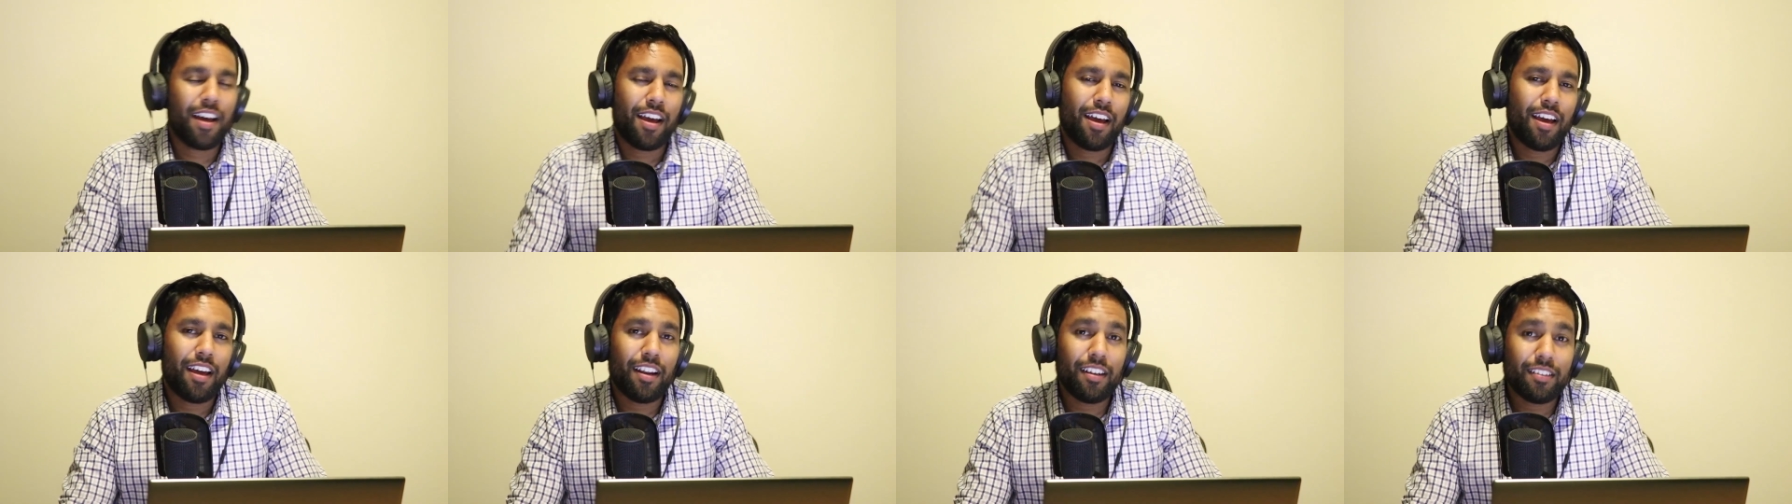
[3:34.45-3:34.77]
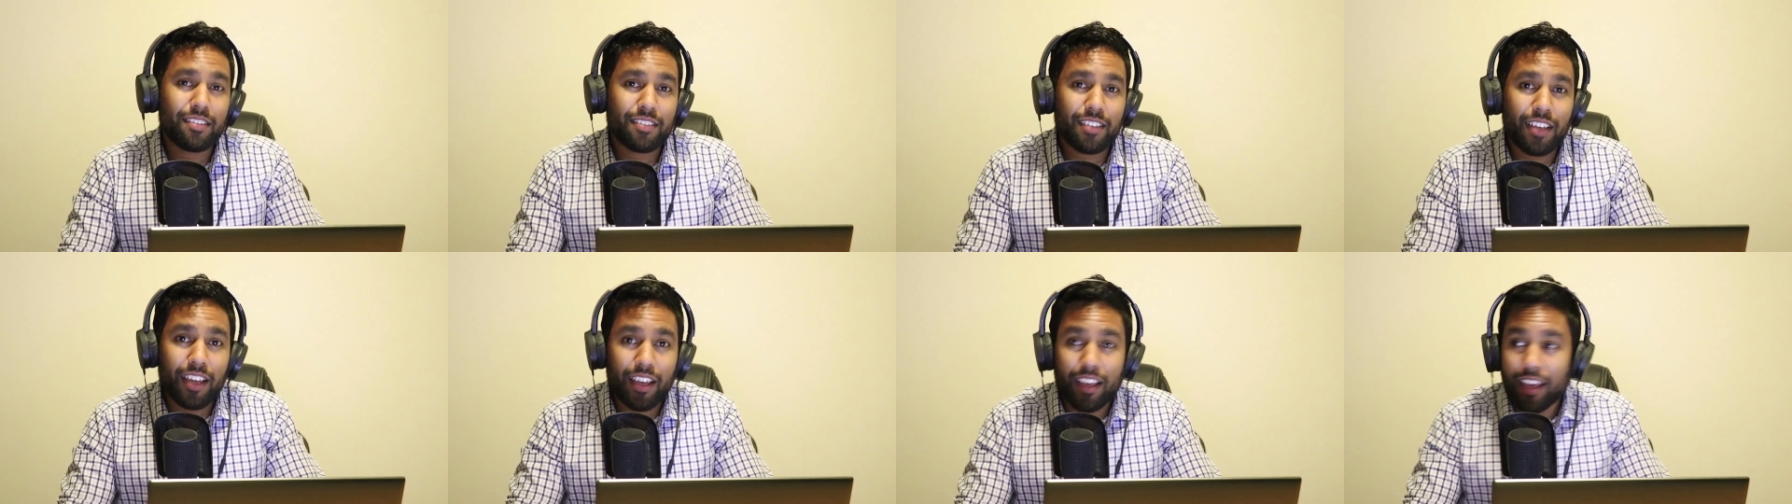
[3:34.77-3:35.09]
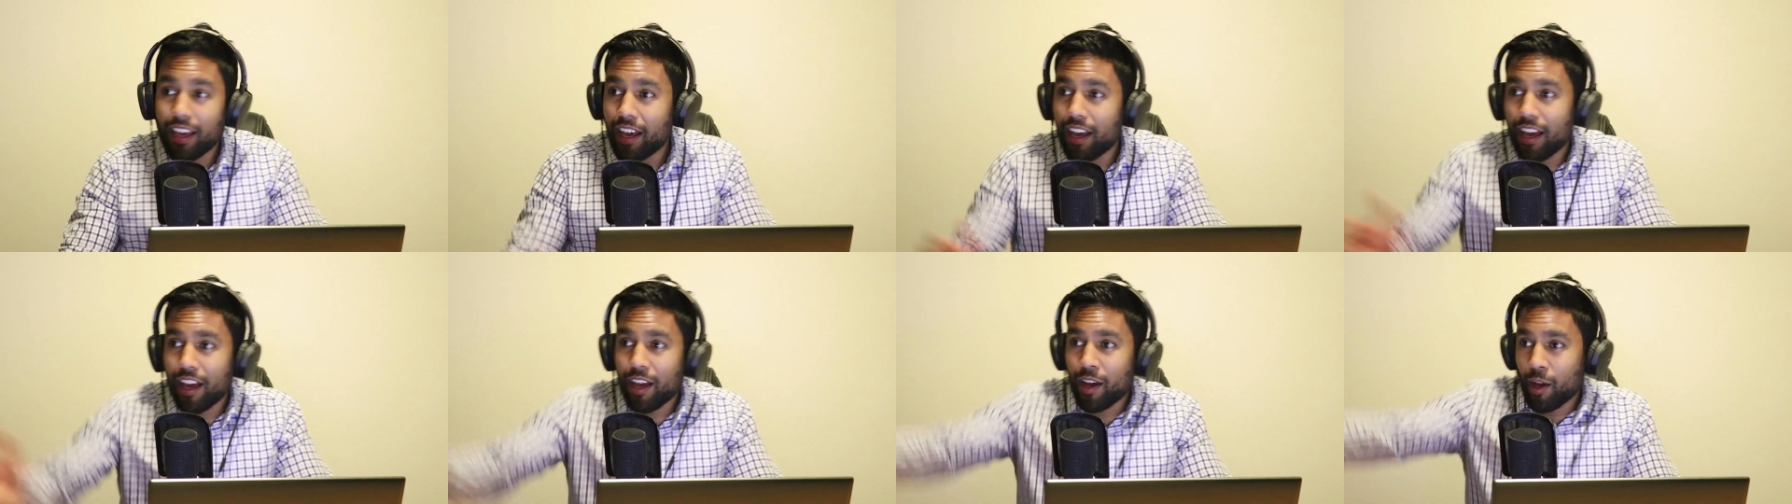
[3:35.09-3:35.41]
And it's like,
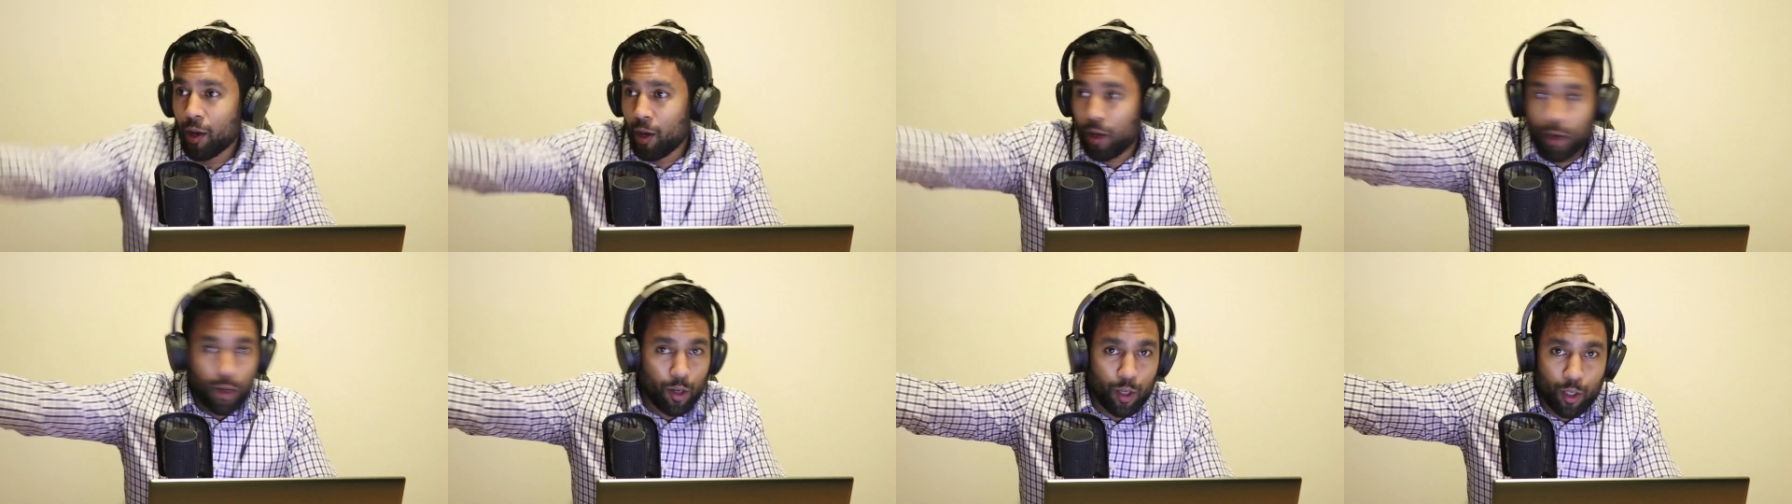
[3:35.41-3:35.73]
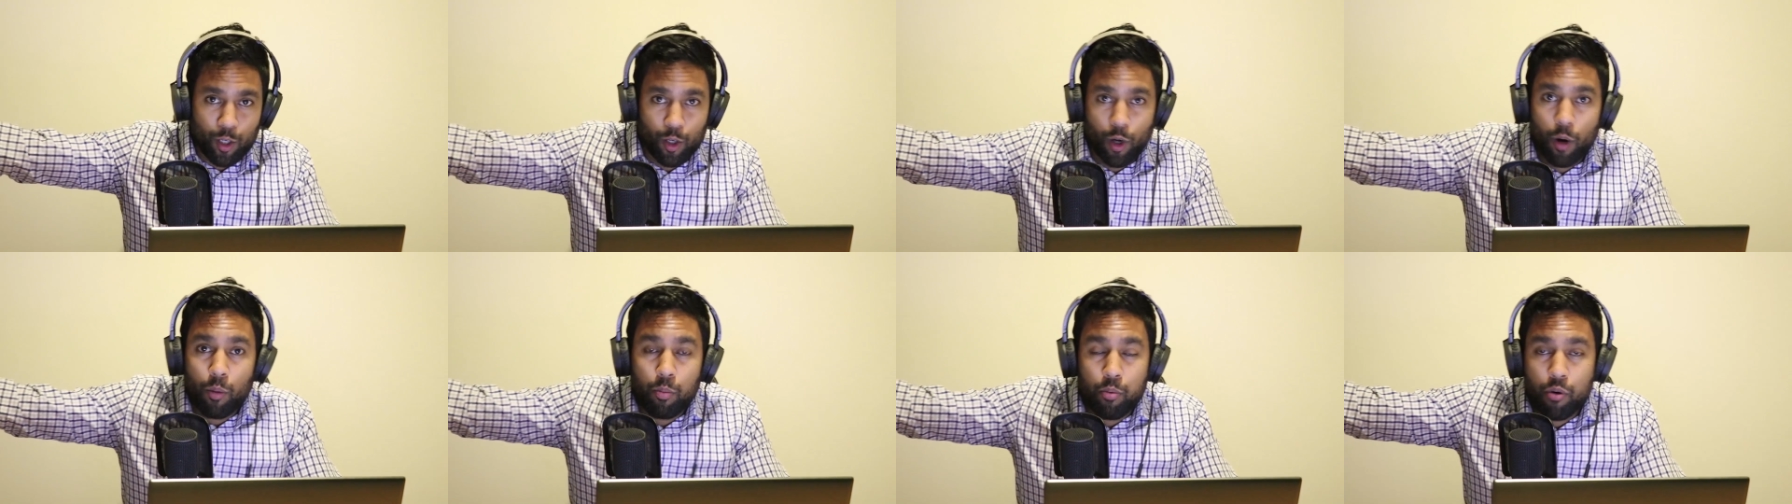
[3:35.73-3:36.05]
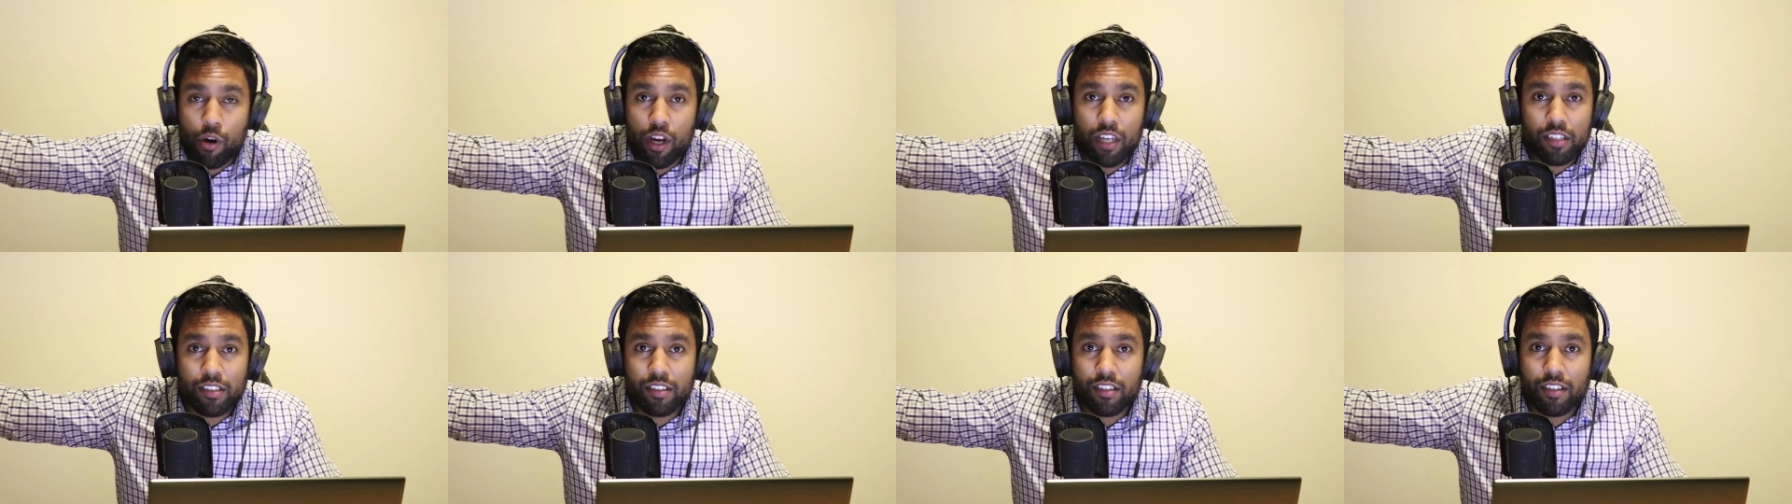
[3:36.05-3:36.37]
you're
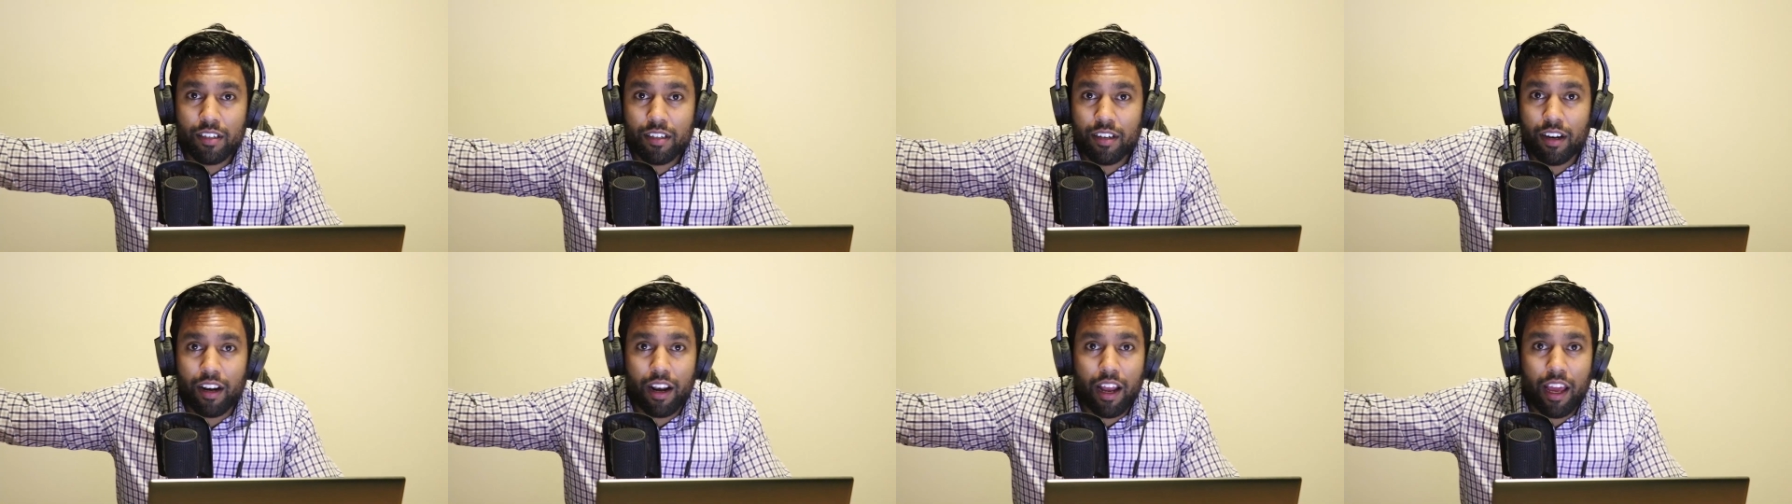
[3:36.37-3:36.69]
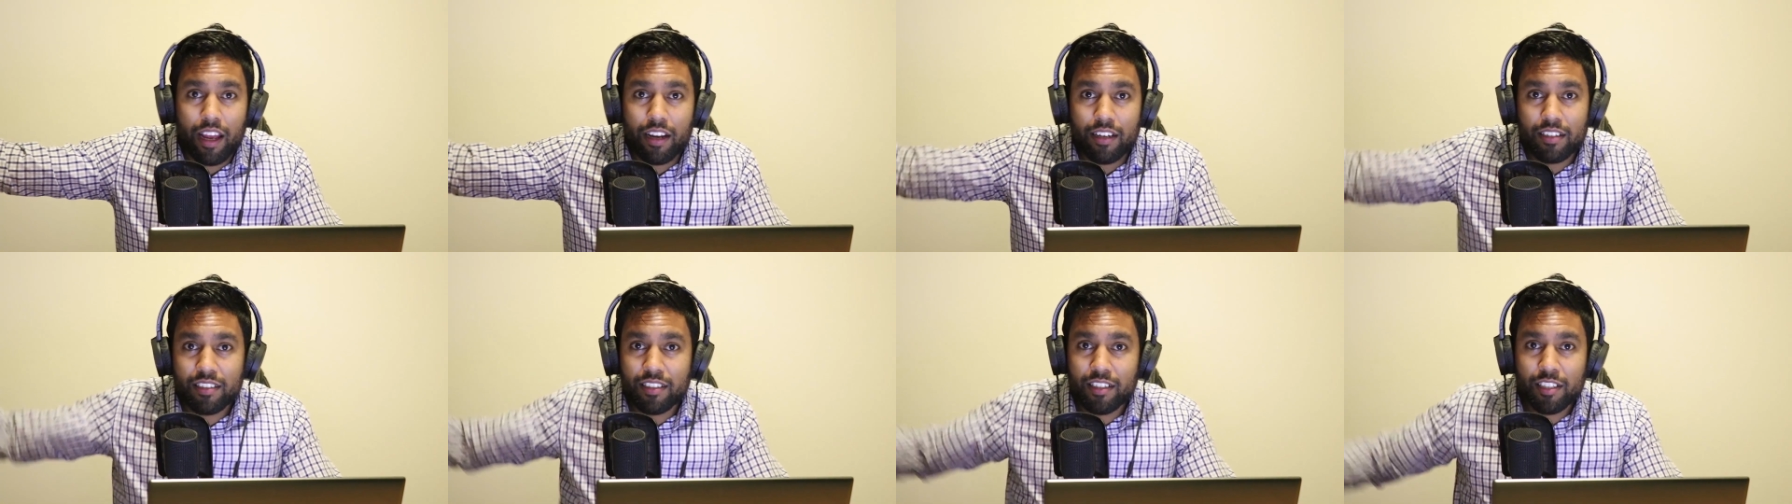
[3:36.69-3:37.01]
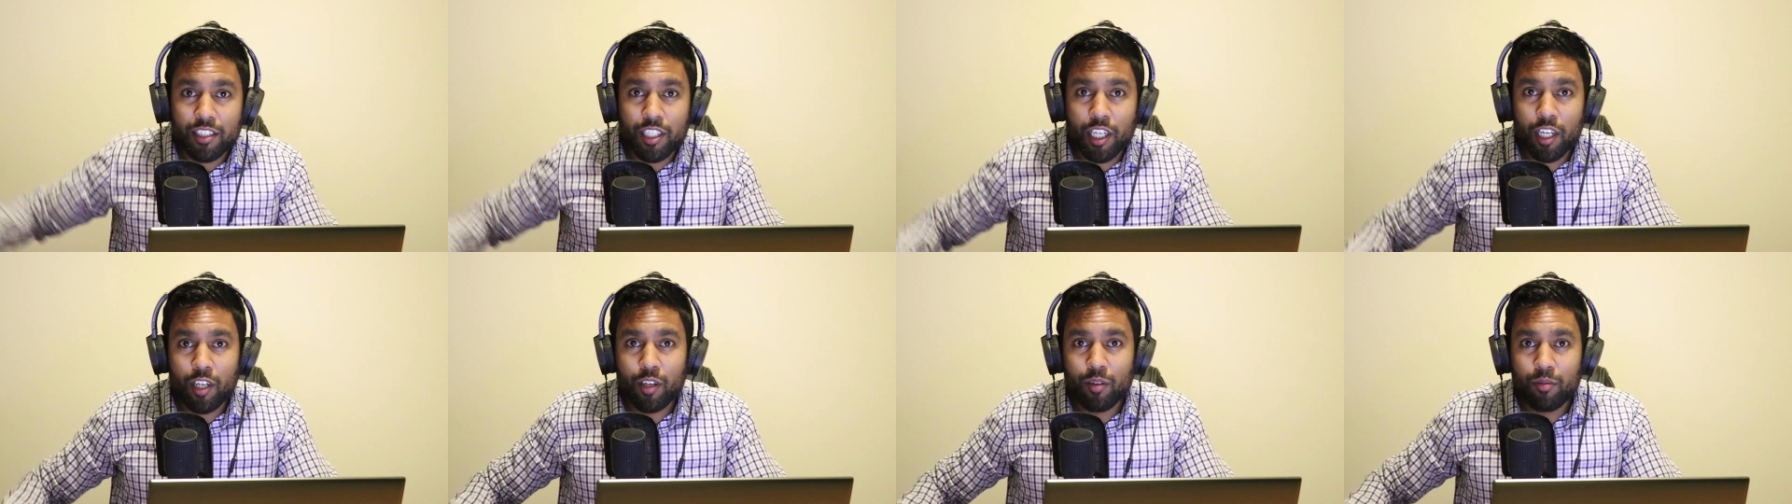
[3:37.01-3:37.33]
president, ladies and
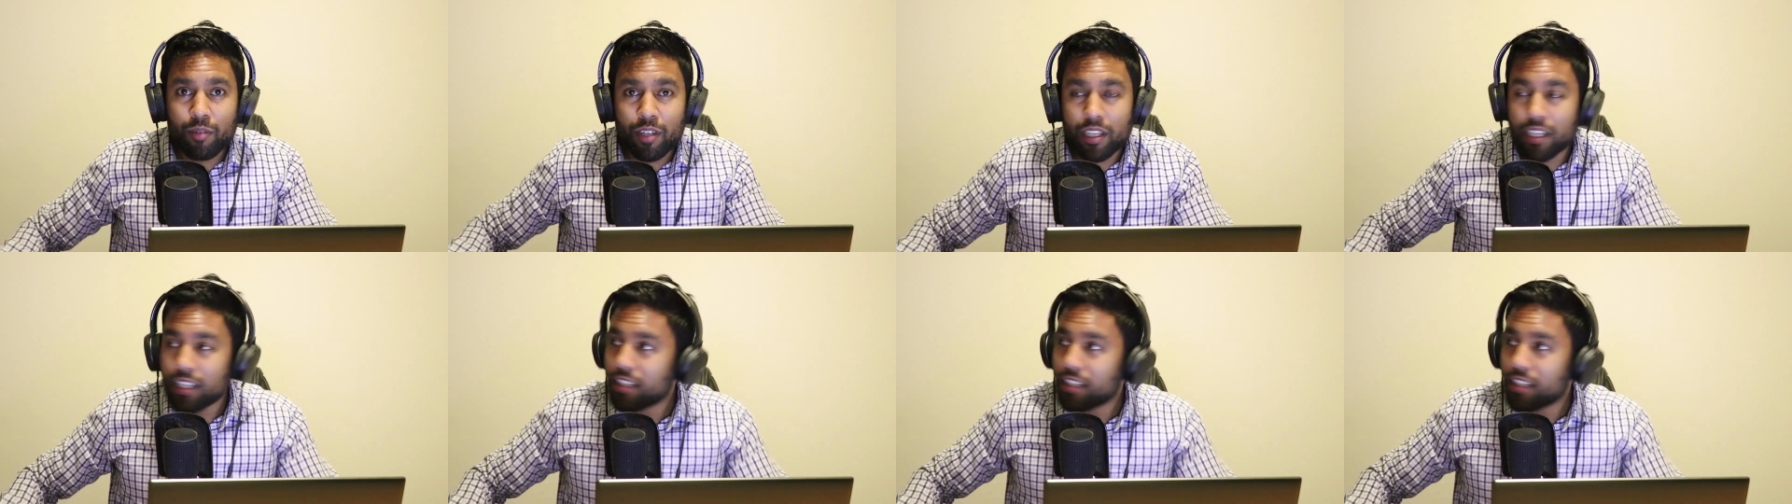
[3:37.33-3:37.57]
gentlemen.